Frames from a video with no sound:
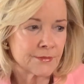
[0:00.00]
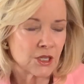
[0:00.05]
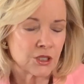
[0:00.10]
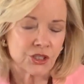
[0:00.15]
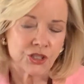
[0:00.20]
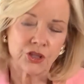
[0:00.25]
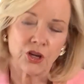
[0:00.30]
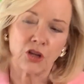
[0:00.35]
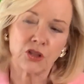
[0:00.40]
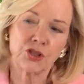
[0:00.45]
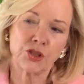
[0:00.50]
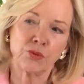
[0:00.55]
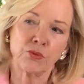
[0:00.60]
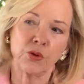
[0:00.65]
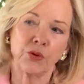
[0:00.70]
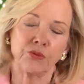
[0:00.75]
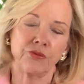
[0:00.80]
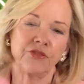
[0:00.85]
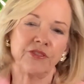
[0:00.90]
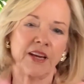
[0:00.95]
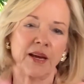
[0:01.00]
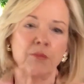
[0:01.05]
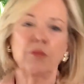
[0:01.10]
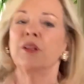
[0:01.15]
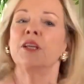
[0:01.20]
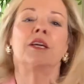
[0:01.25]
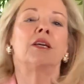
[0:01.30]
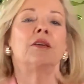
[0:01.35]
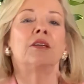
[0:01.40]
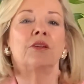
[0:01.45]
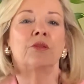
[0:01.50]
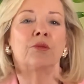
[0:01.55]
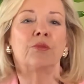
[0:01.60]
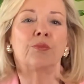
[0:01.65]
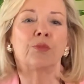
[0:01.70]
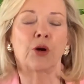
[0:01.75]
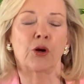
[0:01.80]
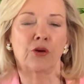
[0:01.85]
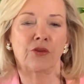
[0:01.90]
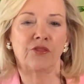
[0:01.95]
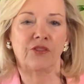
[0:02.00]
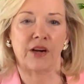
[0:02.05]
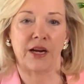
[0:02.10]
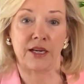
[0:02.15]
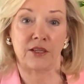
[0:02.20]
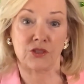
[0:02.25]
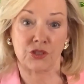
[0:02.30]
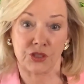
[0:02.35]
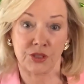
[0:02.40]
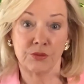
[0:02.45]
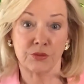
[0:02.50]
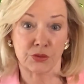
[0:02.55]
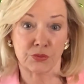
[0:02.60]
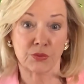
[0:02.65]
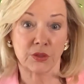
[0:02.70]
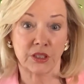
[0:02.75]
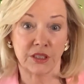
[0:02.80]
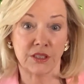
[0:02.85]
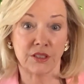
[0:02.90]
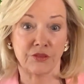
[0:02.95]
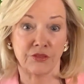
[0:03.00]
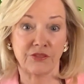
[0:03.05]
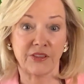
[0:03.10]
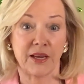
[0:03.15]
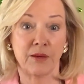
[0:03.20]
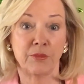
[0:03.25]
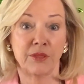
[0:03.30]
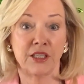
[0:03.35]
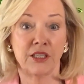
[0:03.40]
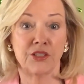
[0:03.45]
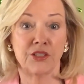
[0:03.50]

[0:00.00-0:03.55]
She also wrote family profiles. She was really the family